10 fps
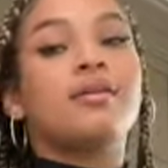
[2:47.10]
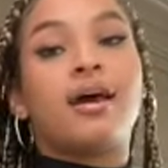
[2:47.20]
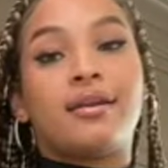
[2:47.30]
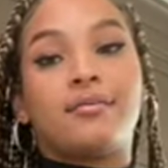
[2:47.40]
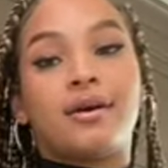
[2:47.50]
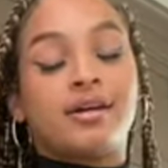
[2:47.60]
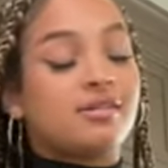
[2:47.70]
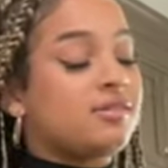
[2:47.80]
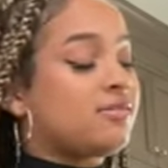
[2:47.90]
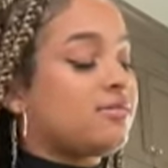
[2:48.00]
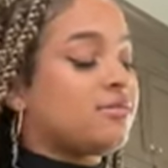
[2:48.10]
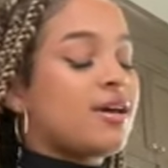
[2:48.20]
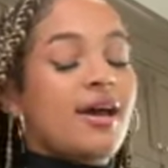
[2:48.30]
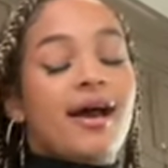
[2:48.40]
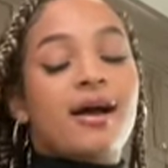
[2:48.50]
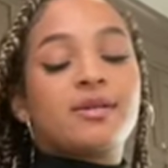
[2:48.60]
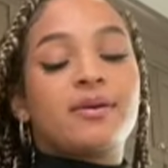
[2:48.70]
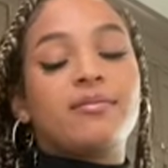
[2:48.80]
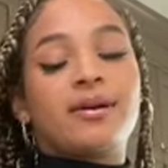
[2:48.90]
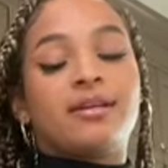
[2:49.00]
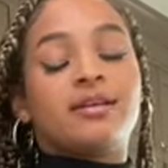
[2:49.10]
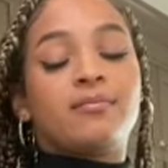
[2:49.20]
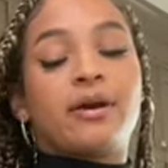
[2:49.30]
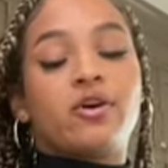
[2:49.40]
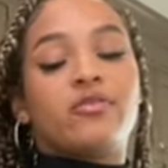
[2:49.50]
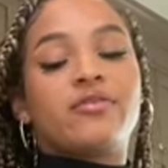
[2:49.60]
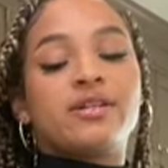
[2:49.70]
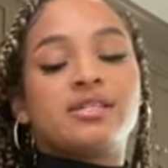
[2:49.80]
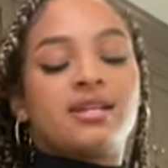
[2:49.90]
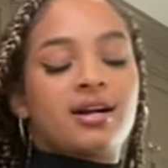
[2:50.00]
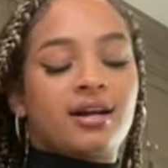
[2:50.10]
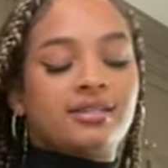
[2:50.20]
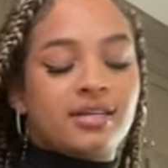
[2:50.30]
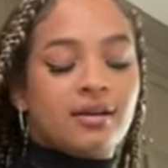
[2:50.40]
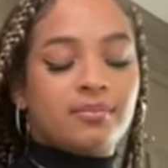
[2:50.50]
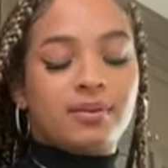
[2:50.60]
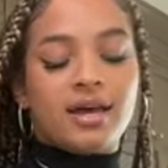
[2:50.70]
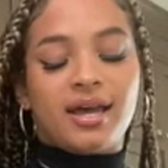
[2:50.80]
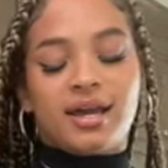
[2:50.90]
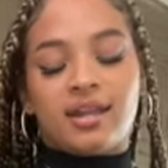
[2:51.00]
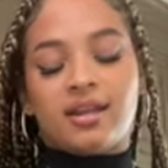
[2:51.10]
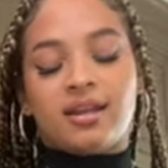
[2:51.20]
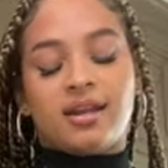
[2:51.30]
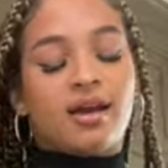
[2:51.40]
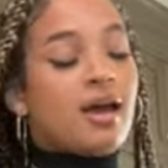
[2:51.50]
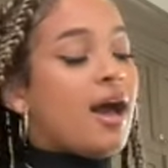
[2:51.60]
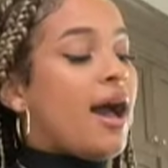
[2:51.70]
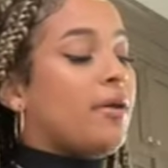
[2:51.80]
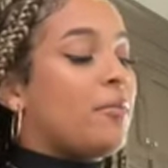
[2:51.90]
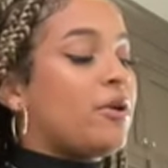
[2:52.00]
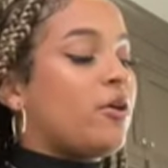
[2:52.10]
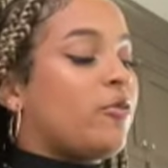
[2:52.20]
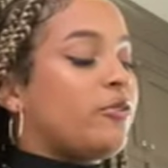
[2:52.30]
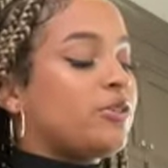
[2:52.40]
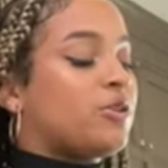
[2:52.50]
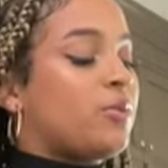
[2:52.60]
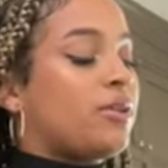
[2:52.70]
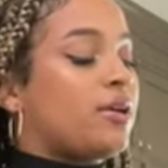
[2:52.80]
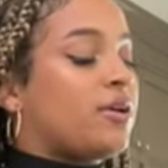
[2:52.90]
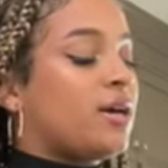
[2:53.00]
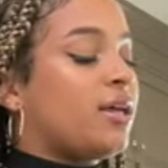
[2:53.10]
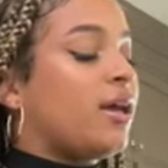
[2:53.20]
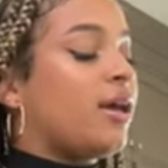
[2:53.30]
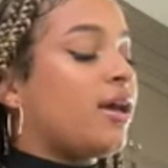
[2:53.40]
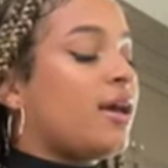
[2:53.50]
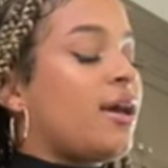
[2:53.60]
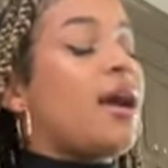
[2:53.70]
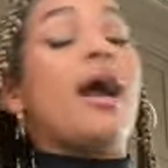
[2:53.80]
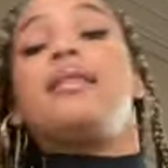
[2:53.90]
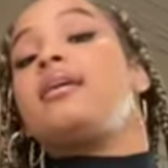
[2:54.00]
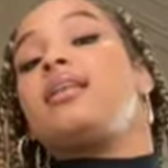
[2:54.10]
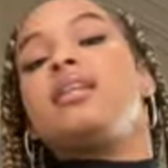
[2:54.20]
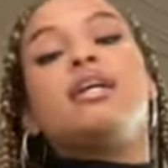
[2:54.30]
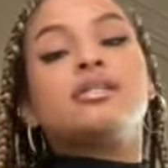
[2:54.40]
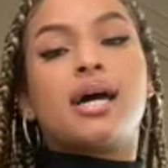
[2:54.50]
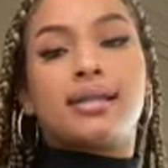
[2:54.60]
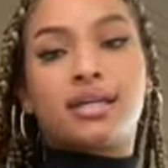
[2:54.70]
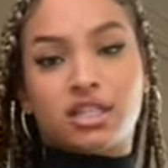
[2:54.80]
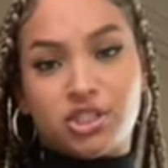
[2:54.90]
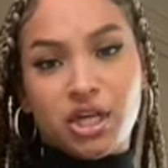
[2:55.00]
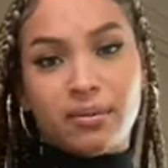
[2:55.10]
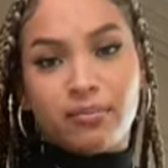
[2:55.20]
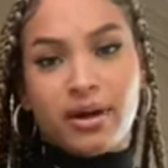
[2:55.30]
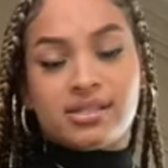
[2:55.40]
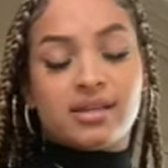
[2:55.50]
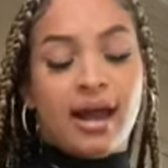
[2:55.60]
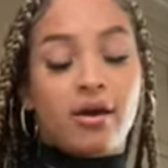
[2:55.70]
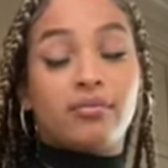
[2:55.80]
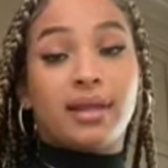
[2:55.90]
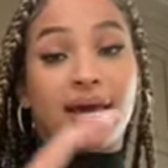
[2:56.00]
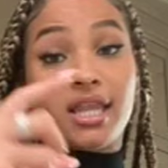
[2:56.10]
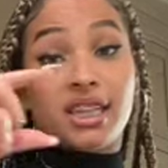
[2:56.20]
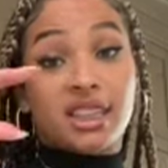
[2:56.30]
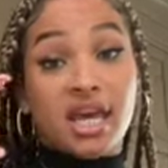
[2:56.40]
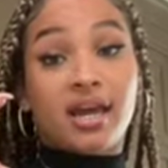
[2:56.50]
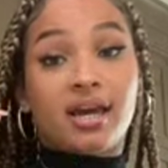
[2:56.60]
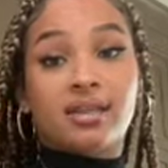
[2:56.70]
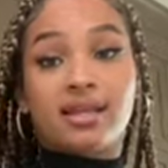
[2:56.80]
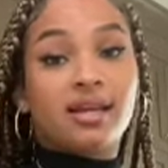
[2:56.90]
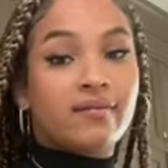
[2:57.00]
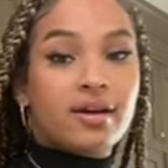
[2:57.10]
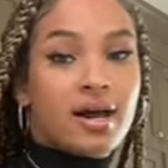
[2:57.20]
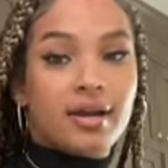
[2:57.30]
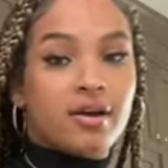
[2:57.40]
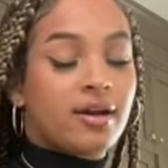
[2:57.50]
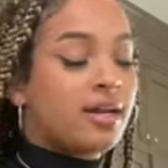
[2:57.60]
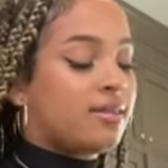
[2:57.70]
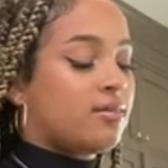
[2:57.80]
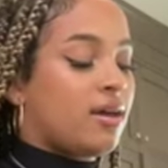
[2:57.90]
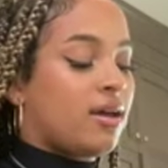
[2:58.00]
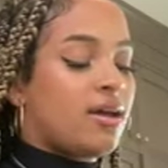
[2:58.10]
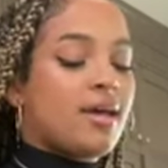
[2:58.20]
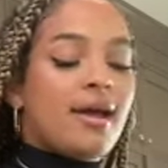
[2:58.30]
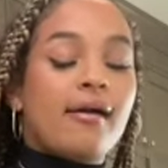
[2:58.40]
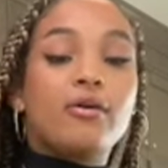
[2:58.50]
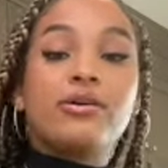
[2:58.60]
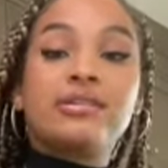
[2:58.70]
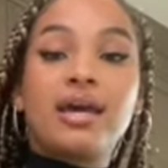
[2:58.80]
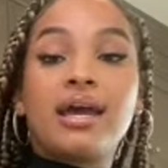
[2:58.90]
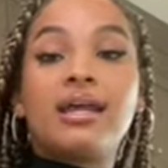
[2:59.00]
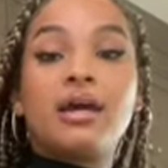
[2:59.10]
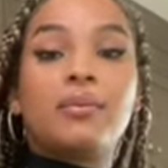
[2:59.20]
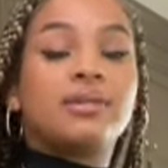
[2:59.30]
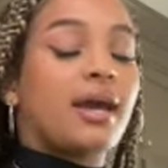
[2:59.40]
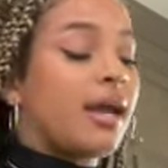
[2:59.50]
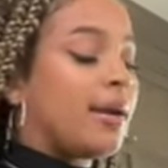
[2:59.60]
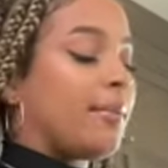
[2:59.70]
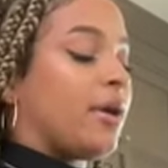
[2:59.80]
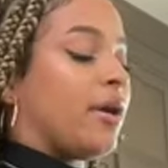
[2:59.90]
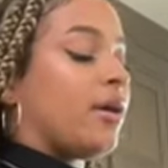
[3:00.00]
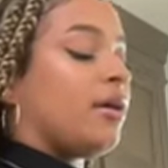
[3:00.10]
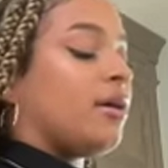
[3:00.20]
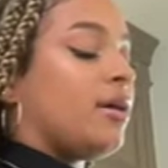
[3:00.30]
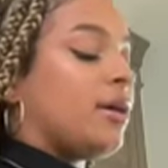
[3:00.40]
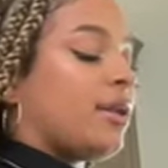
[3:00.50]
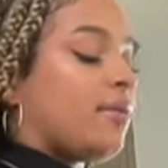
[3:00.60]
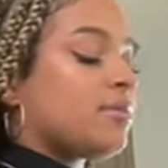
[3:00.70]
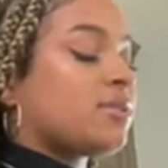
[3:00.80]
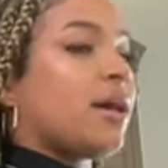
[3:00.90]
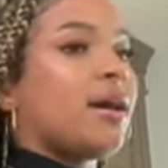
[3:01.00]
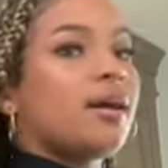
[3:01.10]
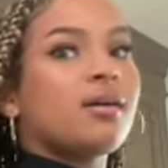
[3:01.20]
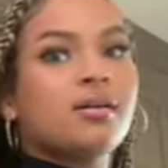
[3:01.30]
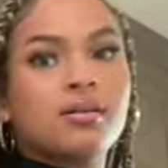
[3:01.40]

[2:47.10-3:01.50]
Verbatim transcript: anyways, I was playing with my girlfriends, and I got done playing, and then I went over to where they're cooking, and then they just had like a chicken breast out like thick. They didn't even cut it or anything, and they're just hitting it with a hammer. And I was like,